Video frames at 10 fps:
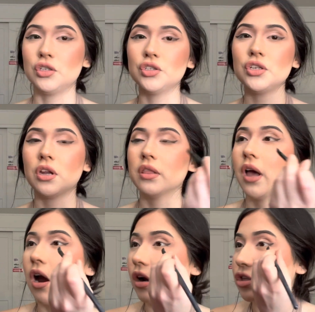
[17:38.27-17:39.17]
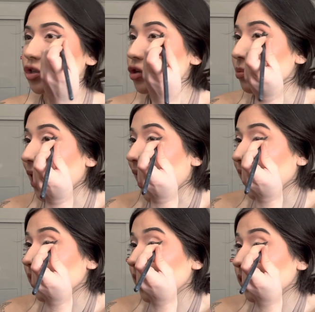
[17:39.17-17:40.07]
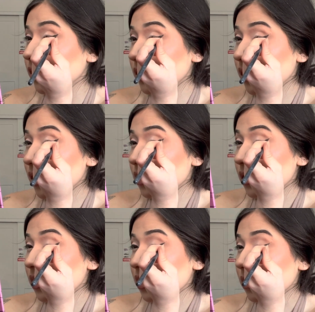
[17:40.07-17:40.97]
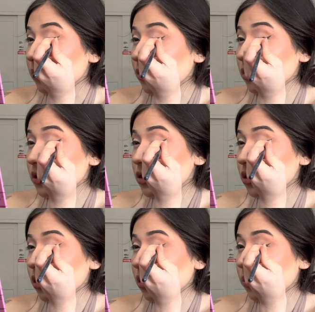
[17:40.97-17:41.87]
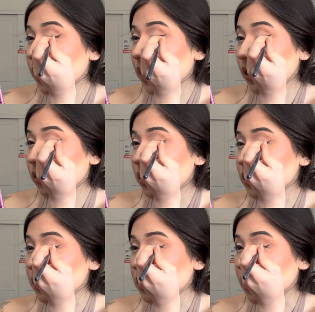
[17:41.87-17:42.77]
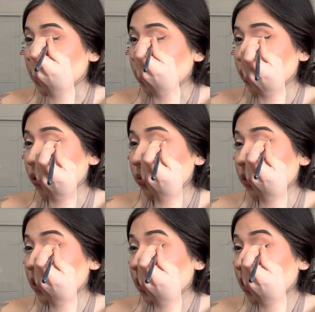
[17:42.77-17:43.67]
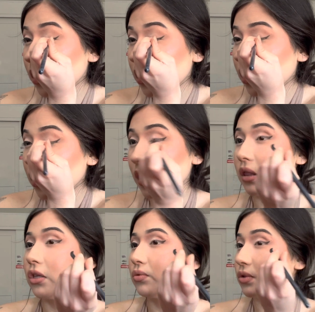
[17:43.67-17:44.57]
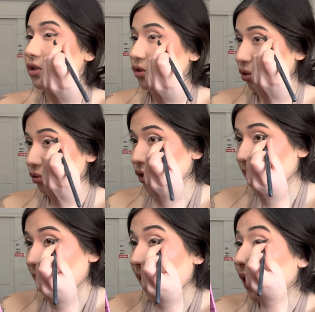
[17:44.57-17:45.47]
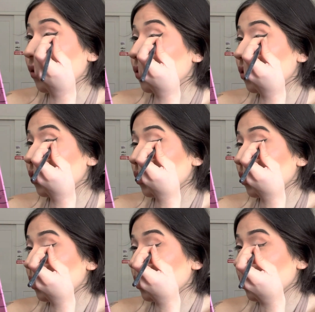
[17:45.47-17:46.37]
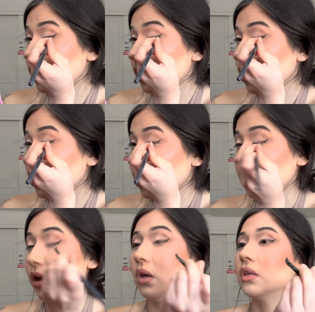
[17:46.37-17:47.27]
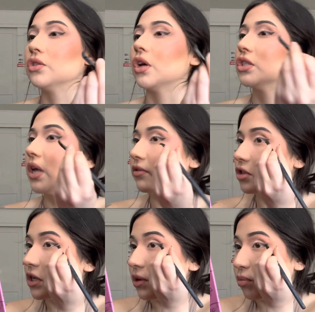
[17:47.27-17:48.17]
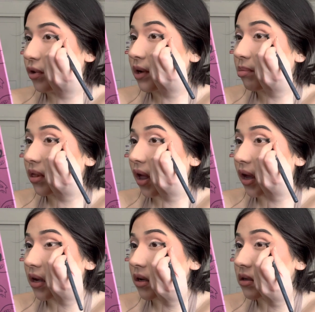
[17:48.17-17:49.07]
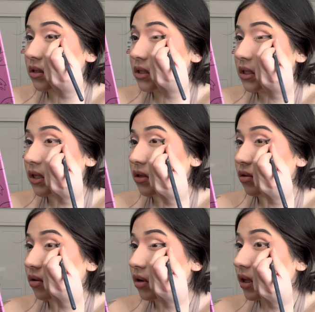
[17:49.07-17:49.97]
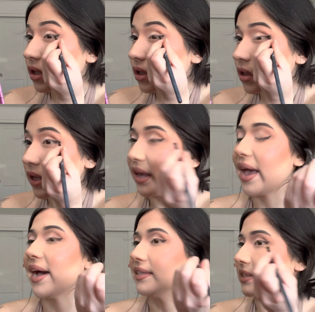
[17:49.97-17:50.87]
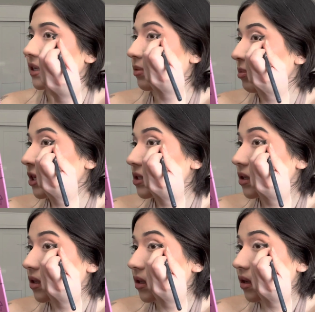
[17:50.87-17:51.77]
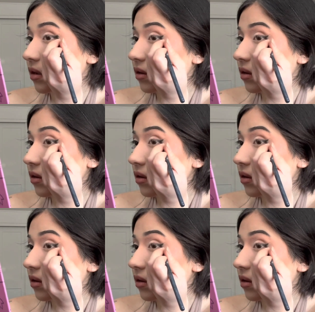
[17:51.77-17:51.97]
usually not that hard to do my eyeliner. I'm only struggling right now because I need a new one. And this one's so dried out. And so I just have to keep reapplying till it adds up, basically.